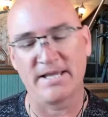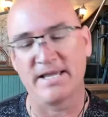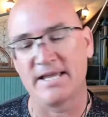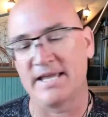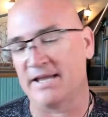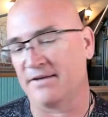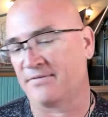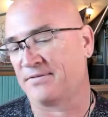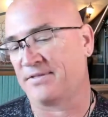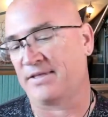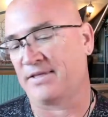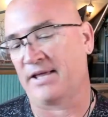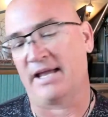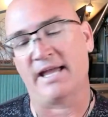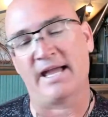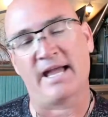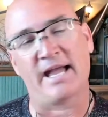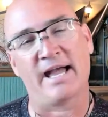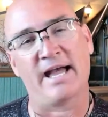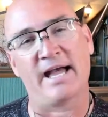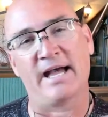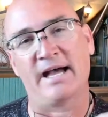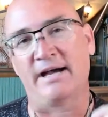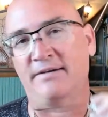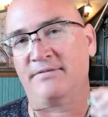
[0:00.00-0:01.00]
if they
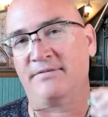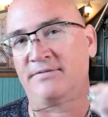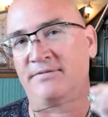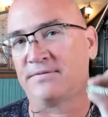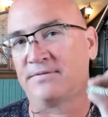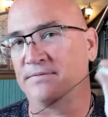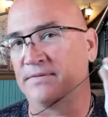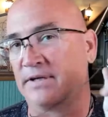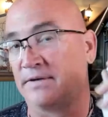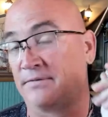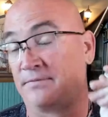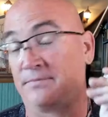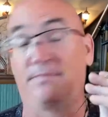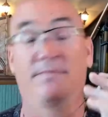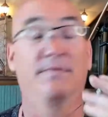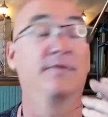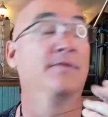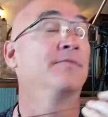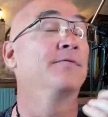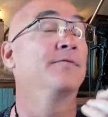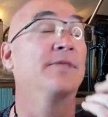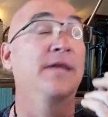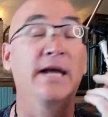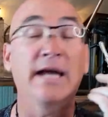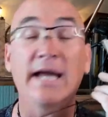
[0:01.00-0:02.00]
have, if,
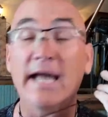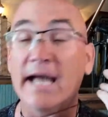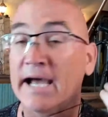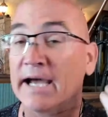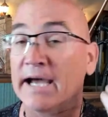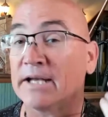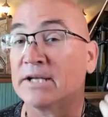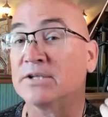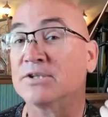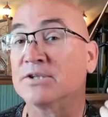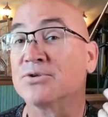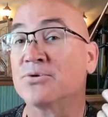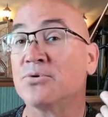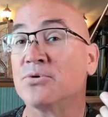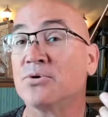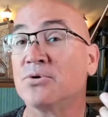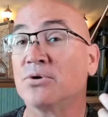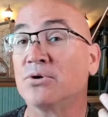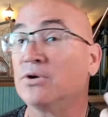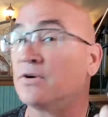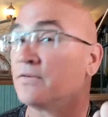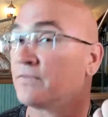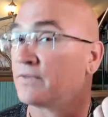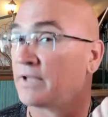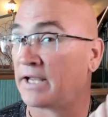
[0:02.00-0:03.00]
if they had a
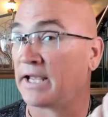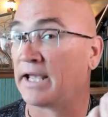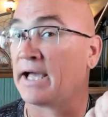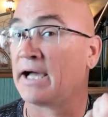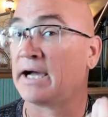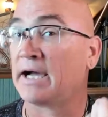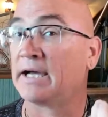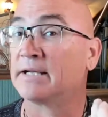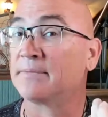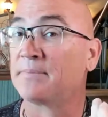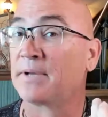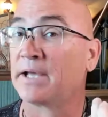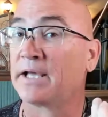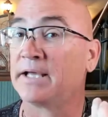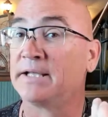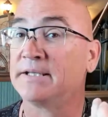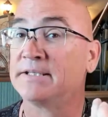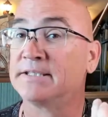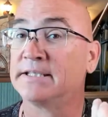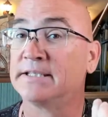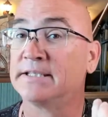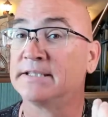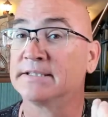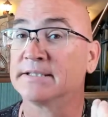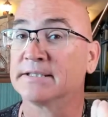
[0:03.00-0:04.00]
tool, if they had a
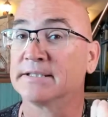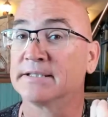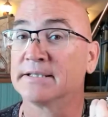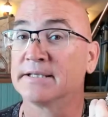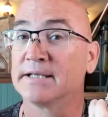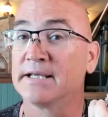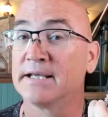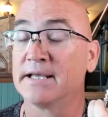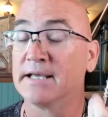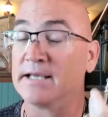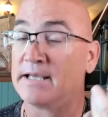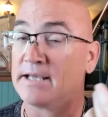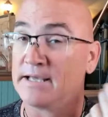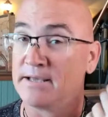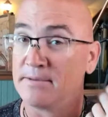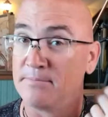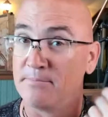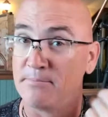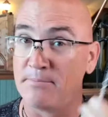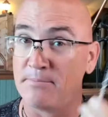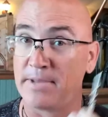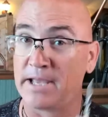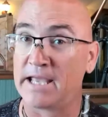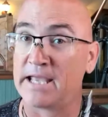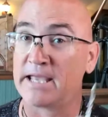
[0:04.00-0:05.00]
pendant,
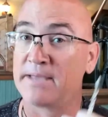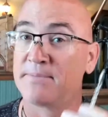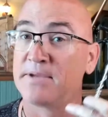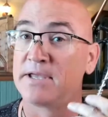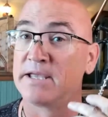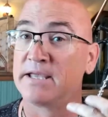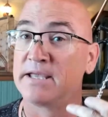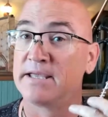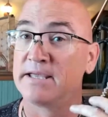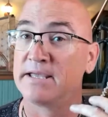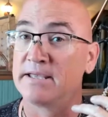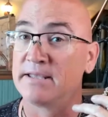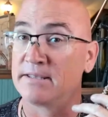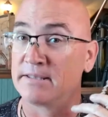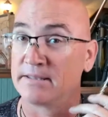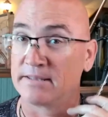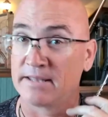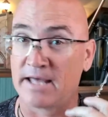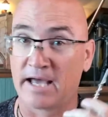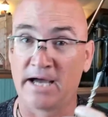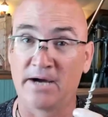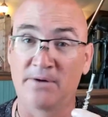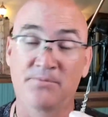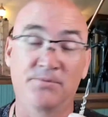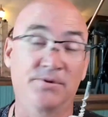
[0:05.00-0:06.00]
maybe
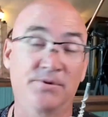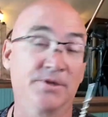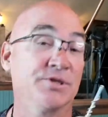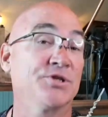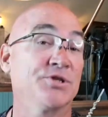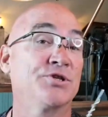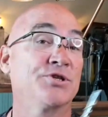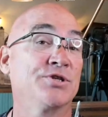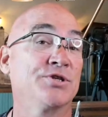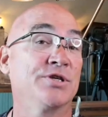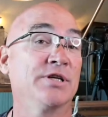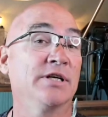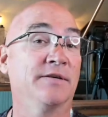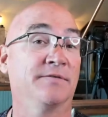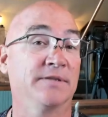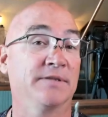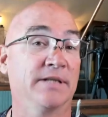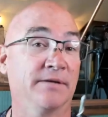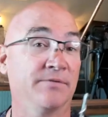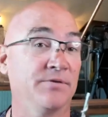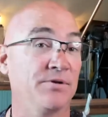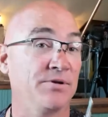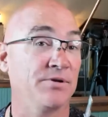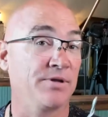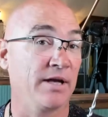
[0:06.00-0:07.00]
that would shift
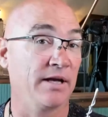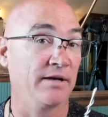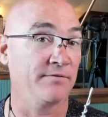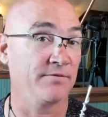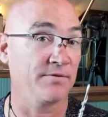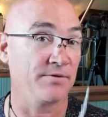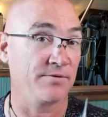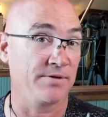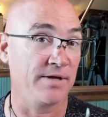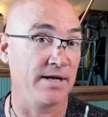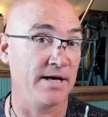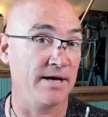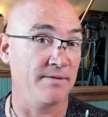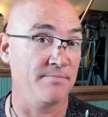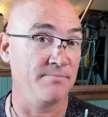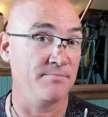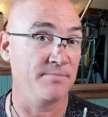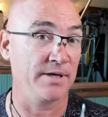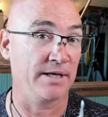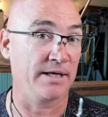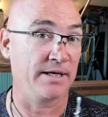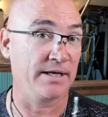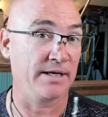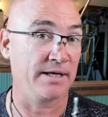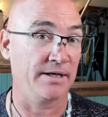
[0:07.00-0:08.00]
everything for them
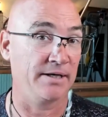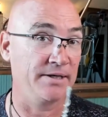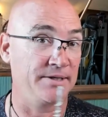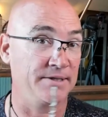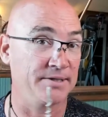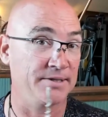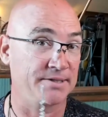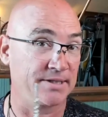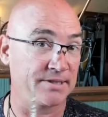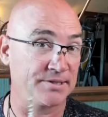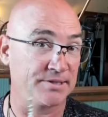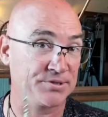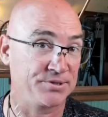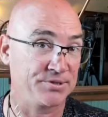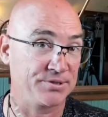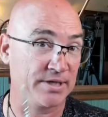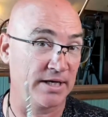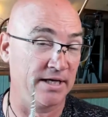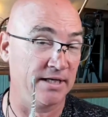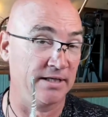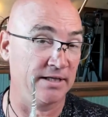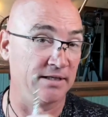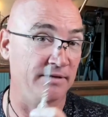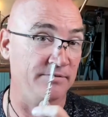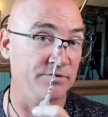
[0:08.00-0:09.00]
because
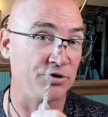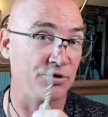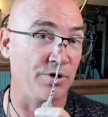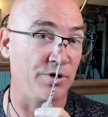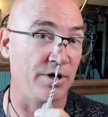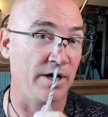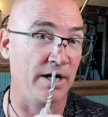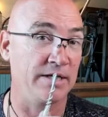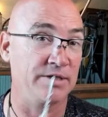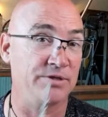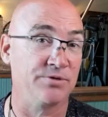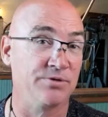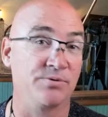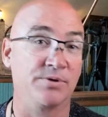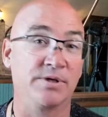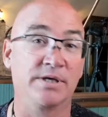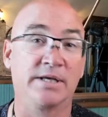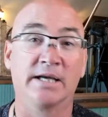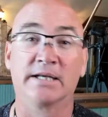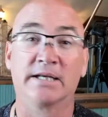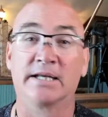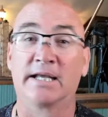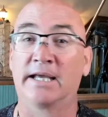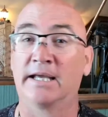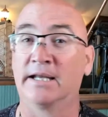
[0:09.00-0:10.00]
instead of trying to
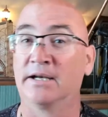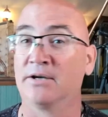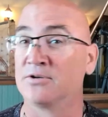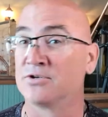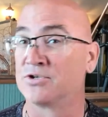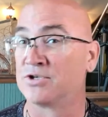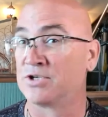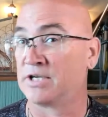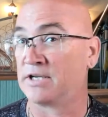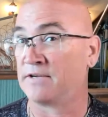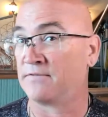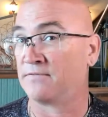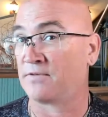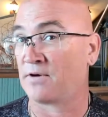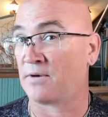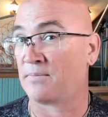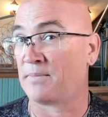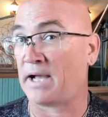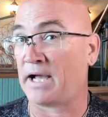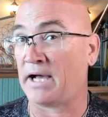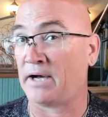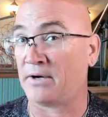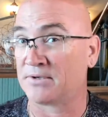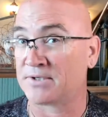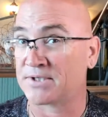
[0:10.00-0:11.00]
get energy from
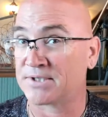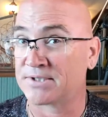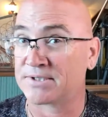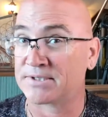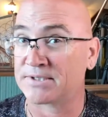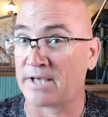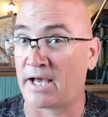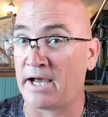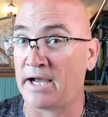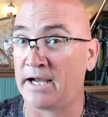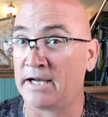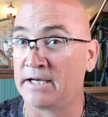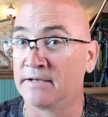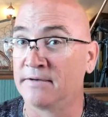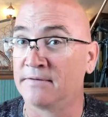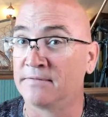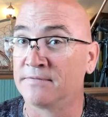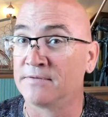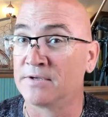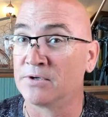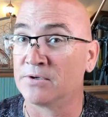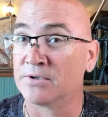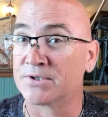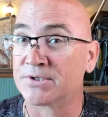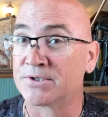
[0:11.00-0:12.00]
outside of
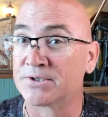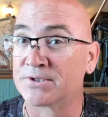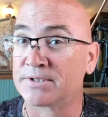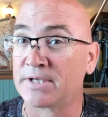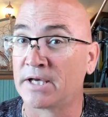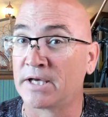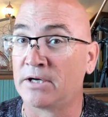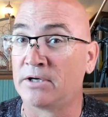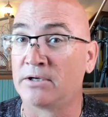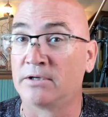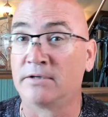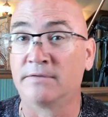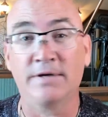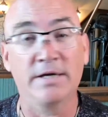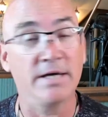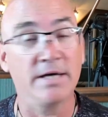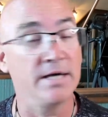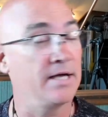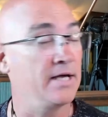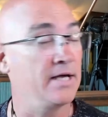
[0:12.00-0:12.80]
yourself,